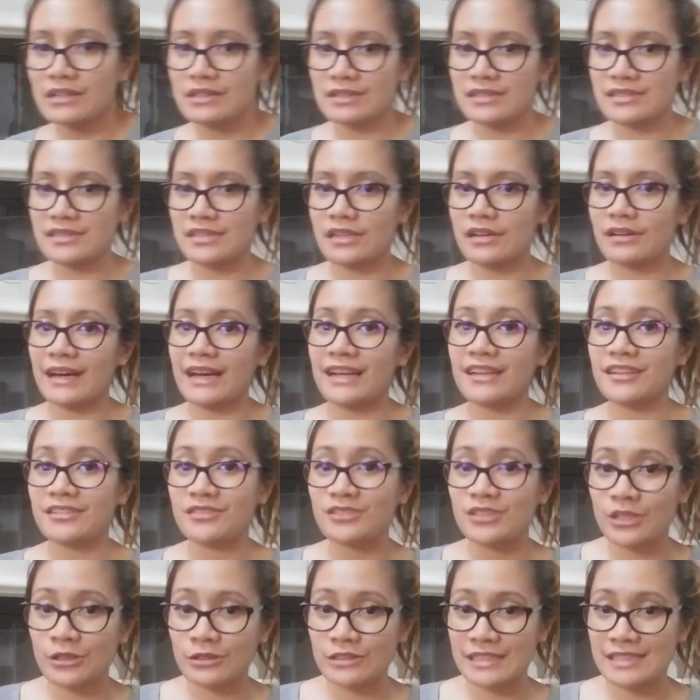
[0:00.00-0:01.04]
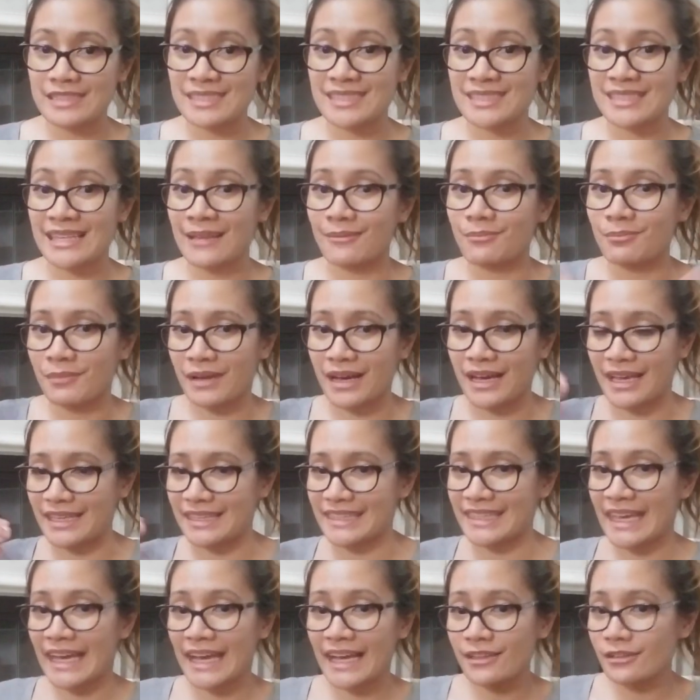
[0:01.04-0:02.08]
So I noticed that my
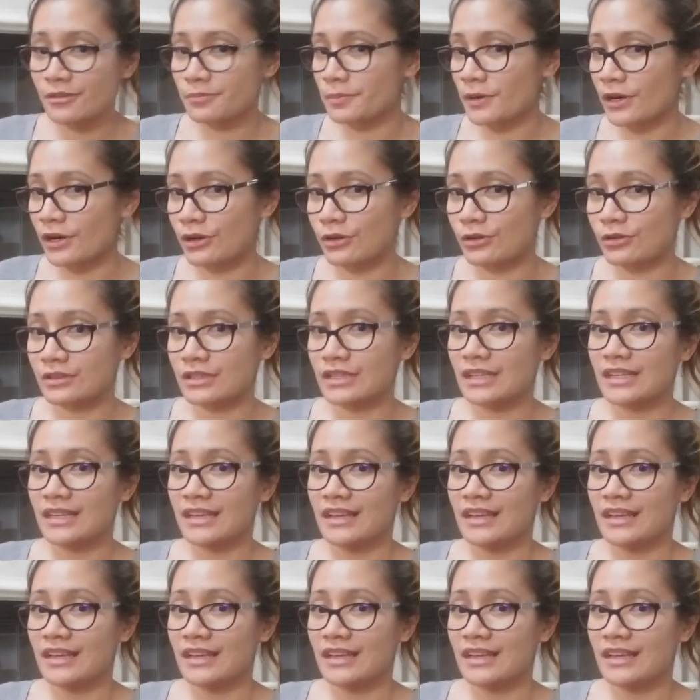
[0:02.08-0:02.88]
catapult,